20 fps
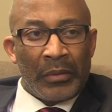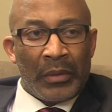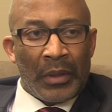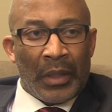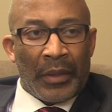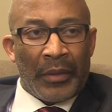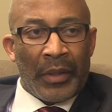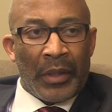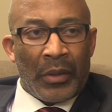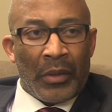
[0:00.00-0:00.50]

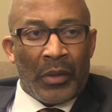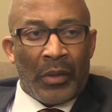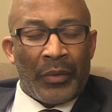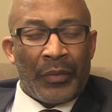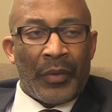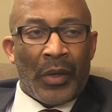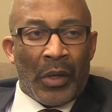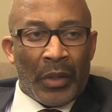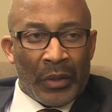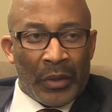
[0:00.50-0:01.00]
I think all
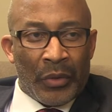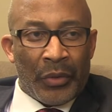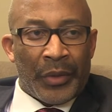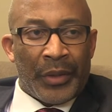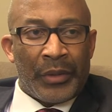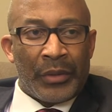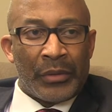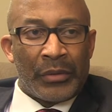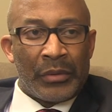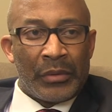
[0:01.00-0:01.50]

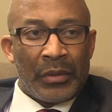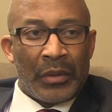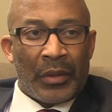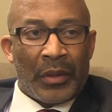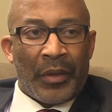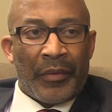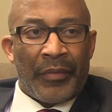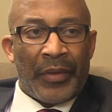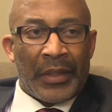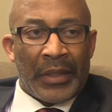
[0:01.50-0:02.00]
non-lawyers
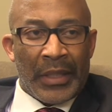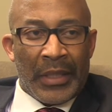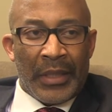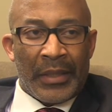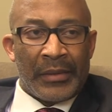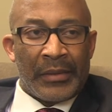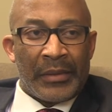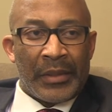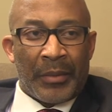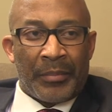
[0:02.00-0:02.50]
love the
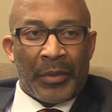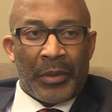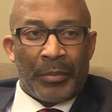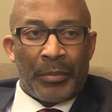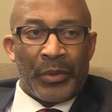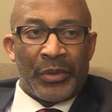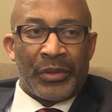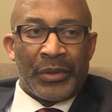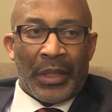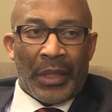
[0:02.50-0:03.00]
concept of
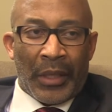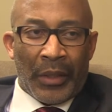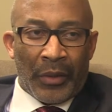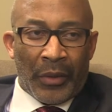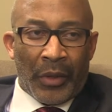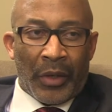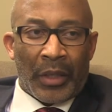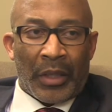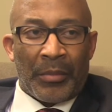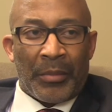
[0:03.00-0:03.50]
presenting an
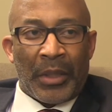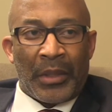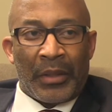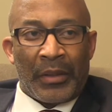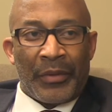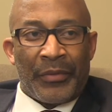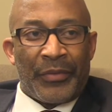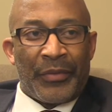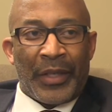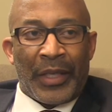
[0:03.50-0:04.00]
argument and
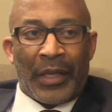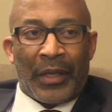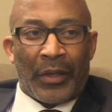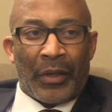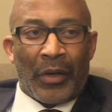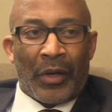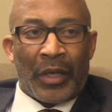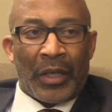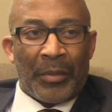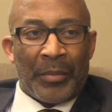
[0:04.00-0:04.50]
defending
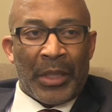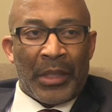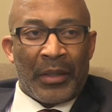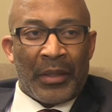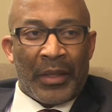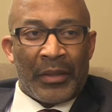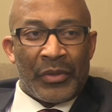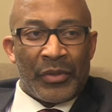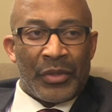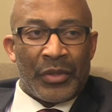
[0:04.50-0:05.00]
an argument,
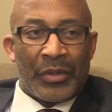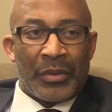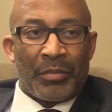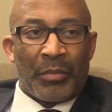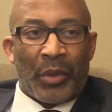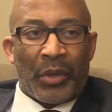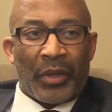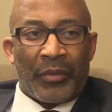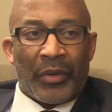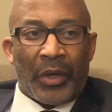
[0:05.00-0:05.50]
and that's just
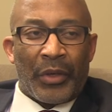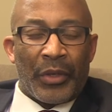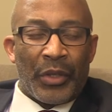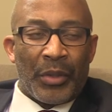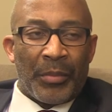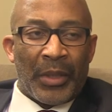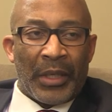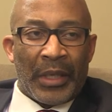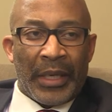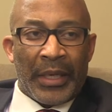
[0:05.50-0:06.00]
part of our
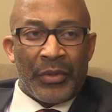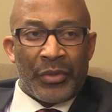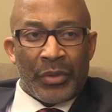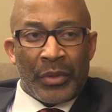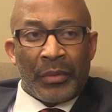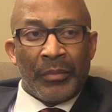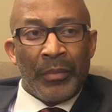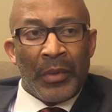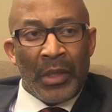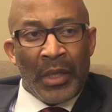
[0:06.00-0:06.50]
human nature.